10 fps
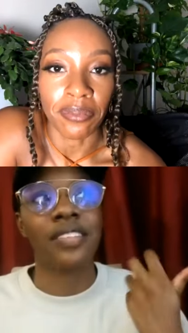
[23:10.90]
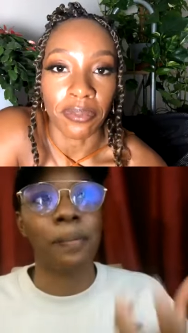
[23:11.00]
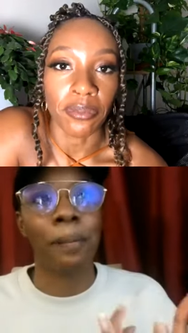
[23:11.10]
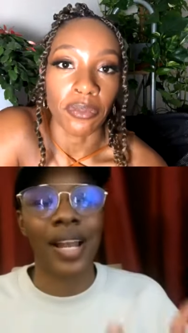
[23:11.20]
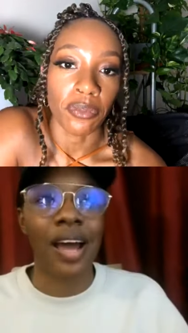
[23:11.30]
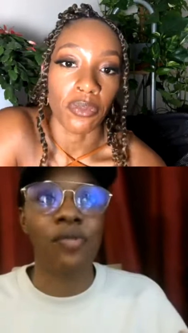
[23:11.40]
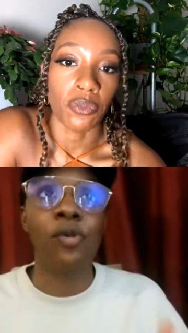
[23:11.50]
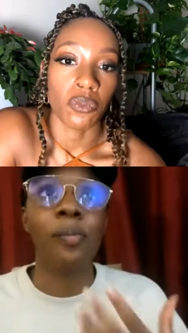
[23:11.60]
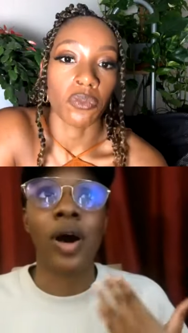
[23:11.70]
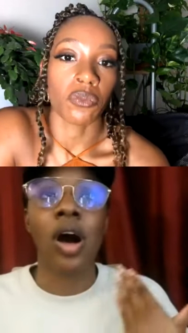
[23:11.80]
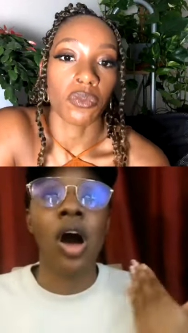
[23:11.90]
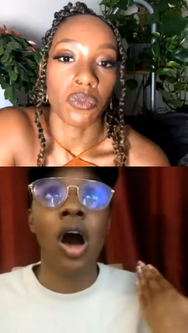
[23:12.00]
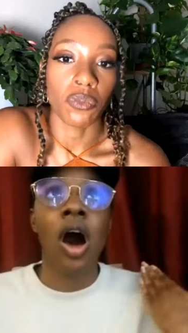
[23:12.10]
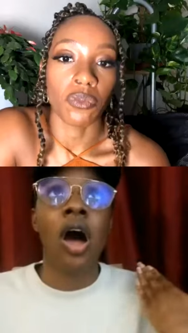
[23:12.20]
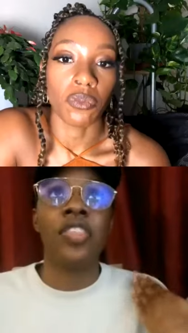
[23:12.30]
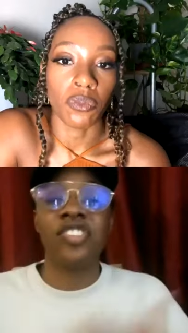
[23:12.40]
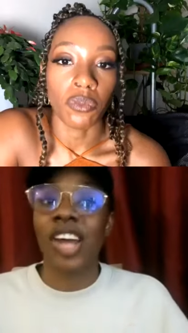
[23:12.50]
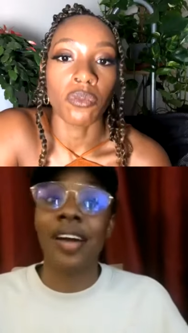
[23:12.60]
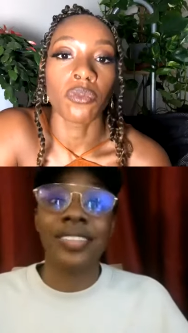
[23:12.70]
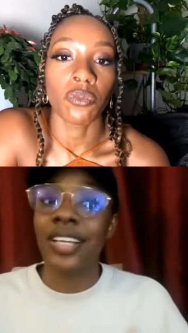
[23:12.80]
Speaker 1: as a platform, but the
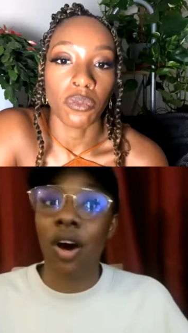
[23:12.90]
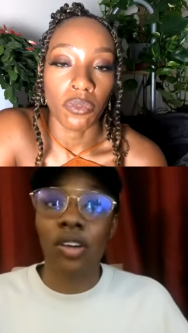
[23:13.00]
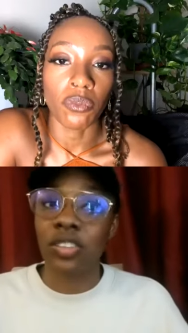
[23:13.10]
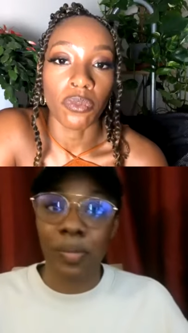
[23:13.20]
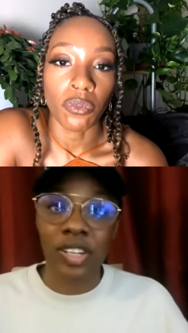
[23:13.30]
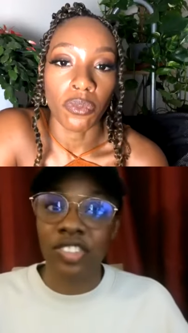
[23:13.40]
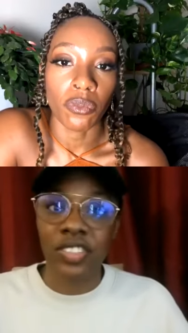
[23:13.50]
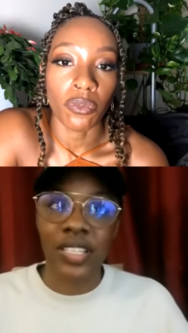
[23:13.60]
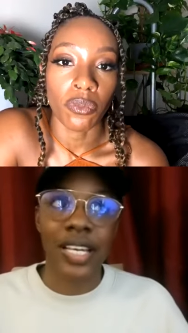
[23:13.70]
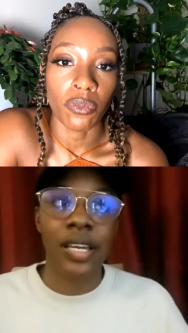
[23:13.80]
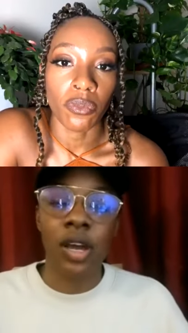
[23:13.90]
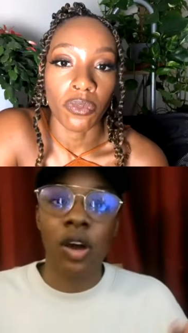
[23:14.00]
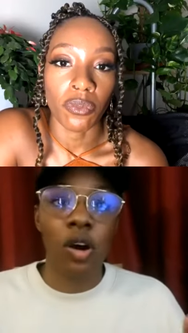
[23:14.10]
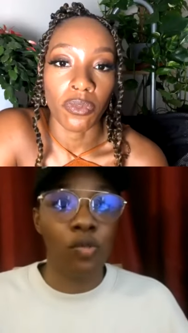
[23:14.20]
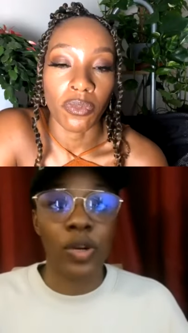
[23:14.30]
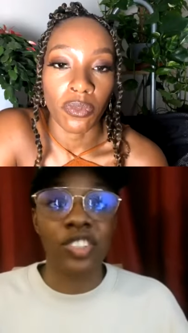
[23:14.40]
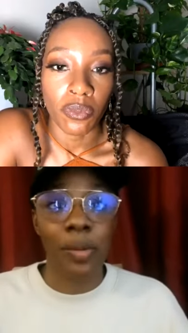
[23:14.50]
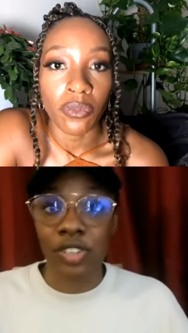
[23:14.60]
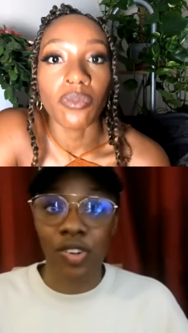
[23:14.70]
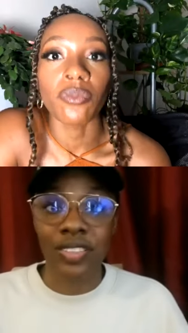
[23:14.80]
charity Arts Emergency, of which
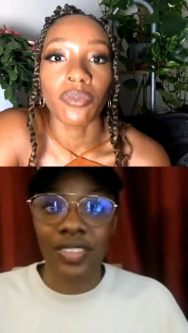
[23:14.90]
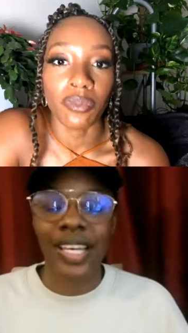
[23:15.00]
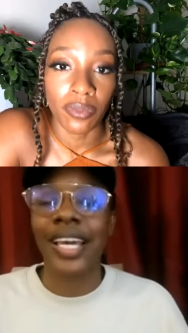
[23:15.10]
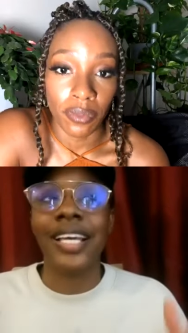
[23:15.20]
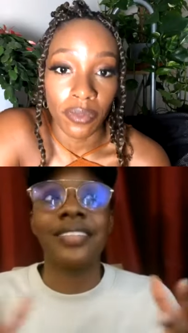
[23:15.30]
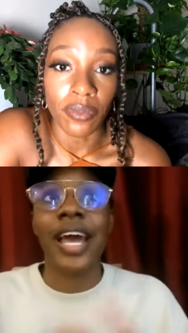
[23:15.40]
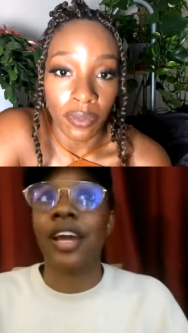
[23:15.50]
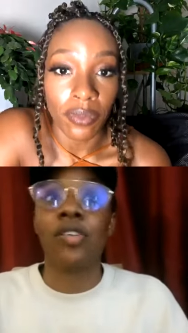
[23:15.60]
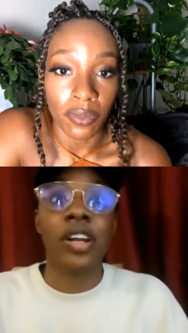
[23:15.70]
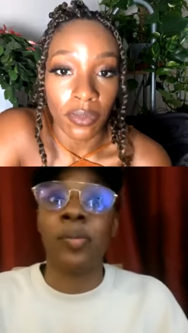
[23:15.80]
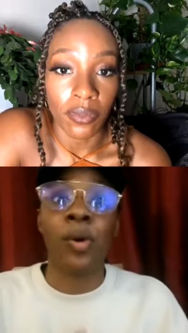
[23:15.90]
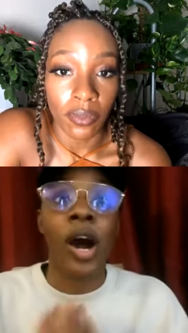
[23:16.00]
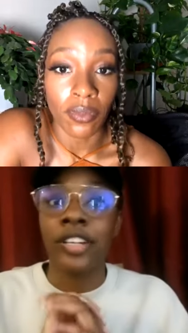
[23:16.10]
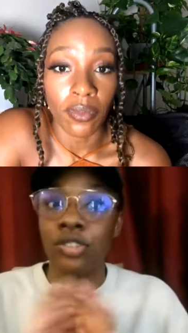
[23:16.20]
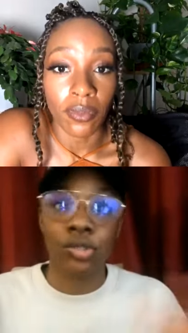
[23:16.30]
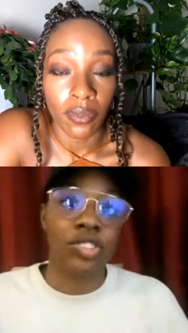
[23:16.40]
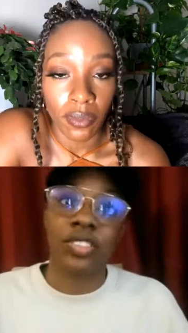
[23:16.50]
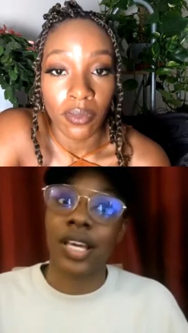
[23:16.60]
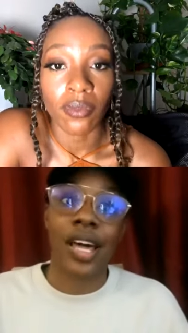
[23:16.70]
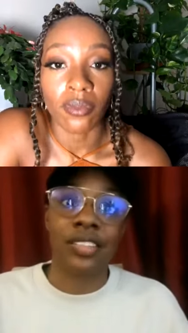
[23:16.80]
I'm a trustee, incredible. I do not
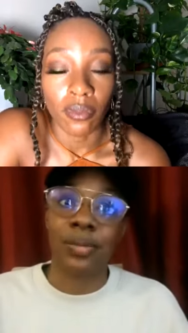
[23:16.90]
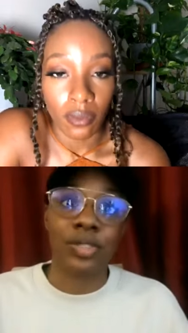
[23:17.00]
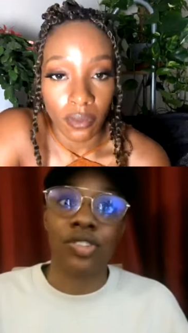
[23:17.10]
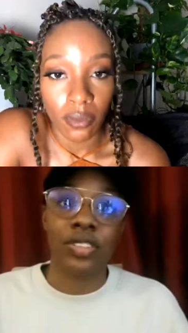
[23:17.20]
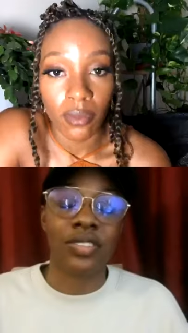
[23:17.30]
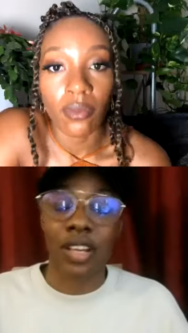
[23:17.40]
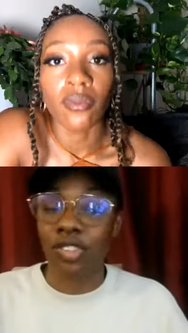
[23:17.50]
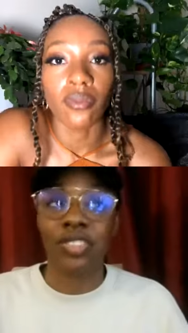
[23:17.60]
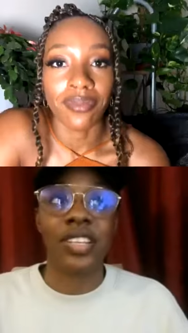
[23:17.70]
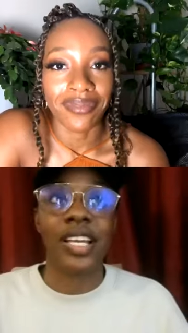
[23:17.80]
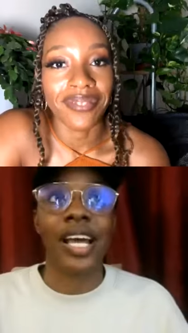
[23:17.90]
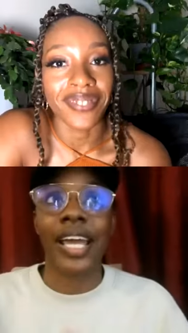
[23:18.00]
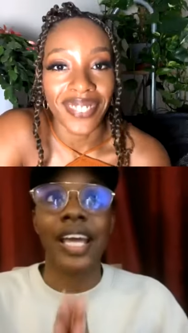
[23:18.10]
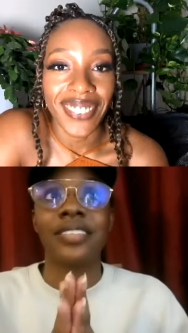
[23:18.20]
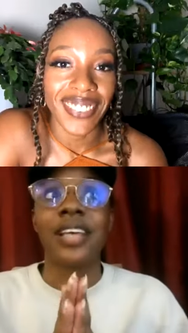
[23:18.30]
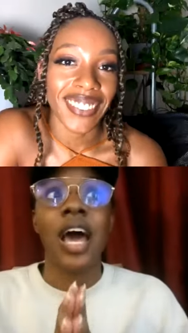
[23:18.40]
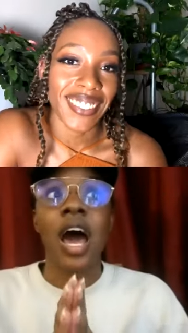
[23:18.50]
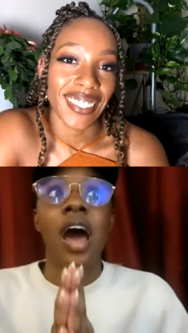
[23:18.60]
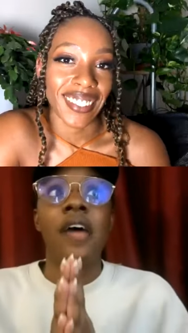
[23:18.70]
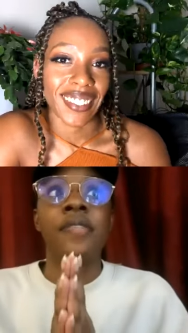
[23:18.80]
just say that because I'm a trustee. Like, it's
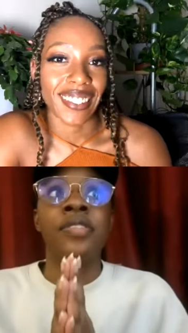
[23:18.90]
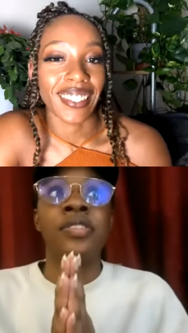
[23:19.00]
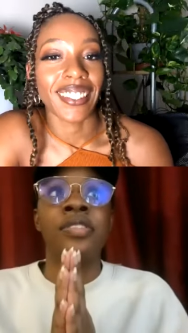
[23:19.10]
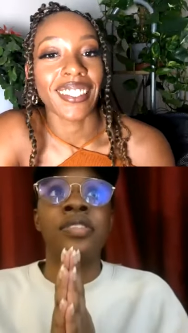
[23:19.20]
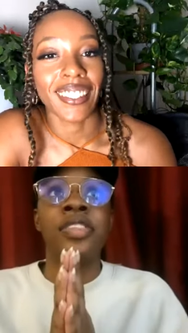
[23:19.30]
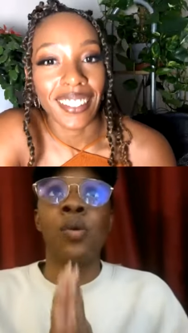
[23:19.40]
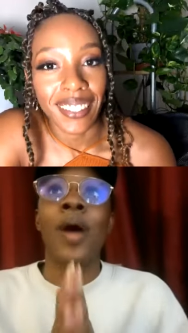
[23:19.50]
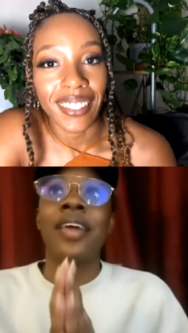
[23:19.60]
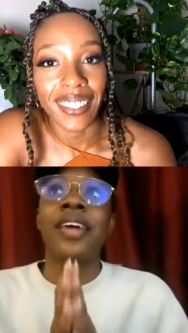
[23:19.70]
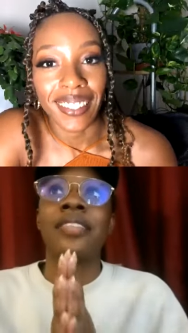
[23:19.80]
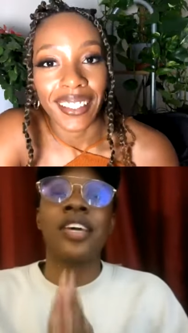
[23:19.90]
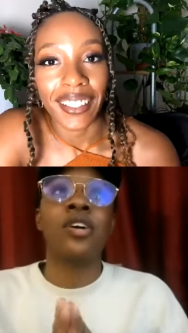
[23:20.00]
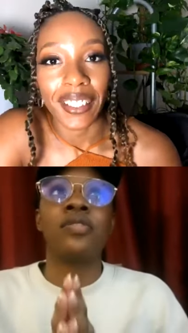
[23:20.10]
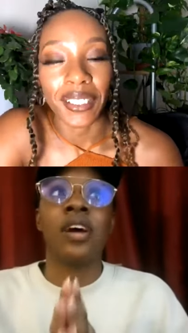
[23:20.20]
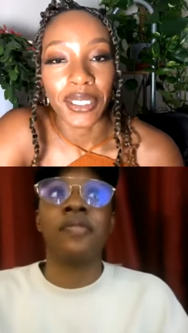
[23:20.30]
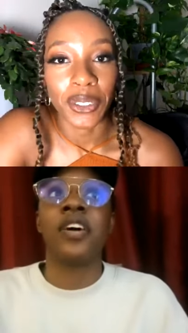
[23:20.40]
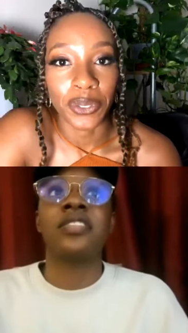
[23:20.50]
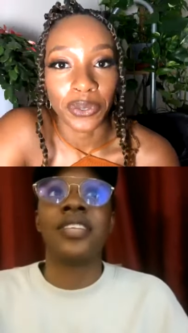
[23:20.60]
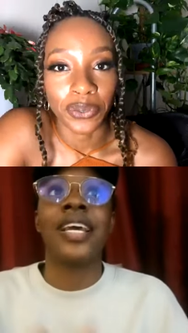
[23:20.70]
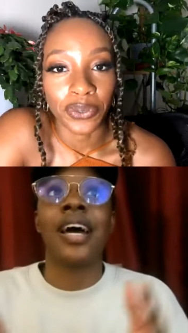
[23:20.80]
the way they think of
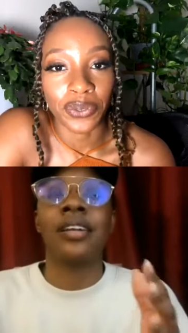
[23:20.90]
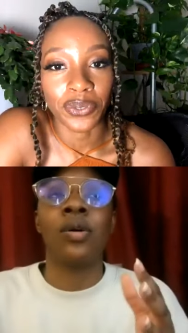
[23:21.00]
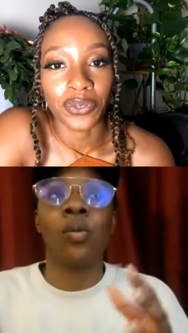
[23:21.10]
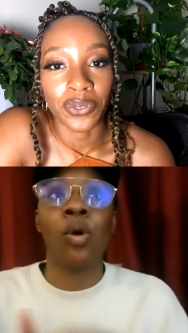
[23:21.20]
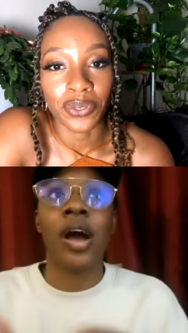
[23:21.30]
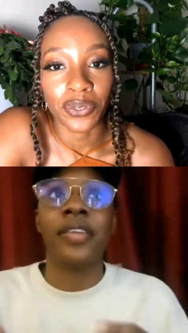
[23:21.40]
diversity and what